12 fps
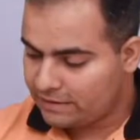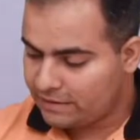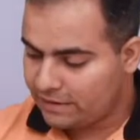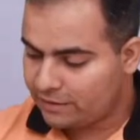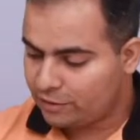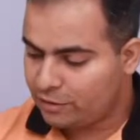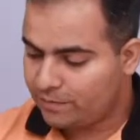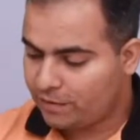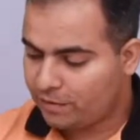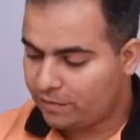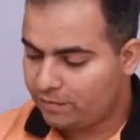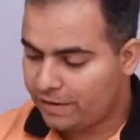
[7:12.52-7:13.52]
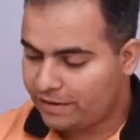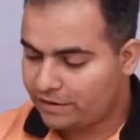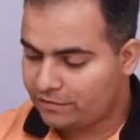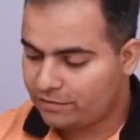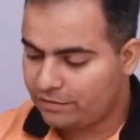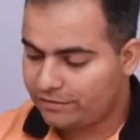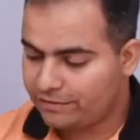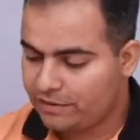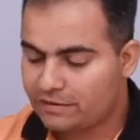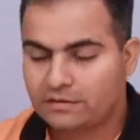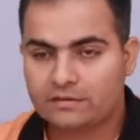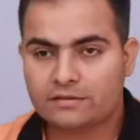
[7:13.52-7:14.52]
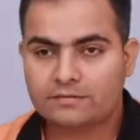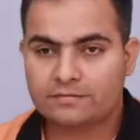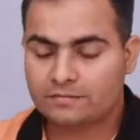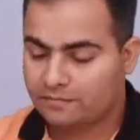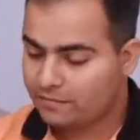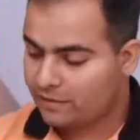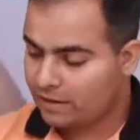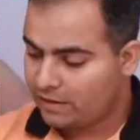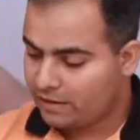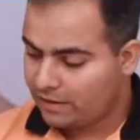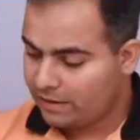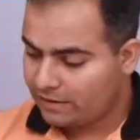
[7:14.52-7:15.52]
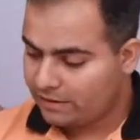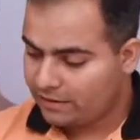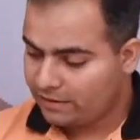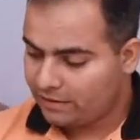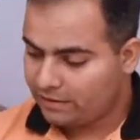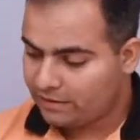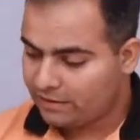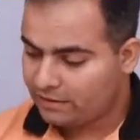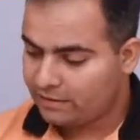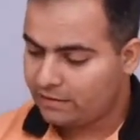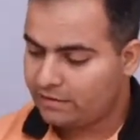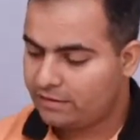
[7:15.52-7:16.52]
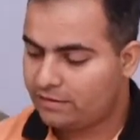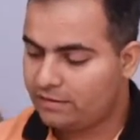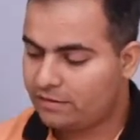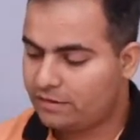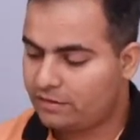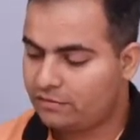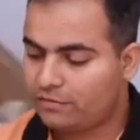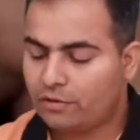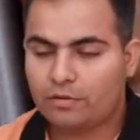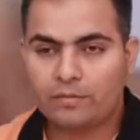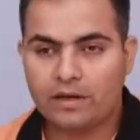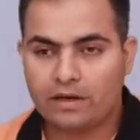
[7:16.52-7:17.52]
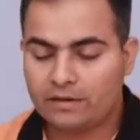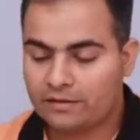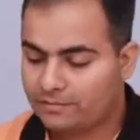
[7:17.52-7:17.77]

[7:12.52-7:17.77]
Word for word: z to the power minus 1 first, and then this formula.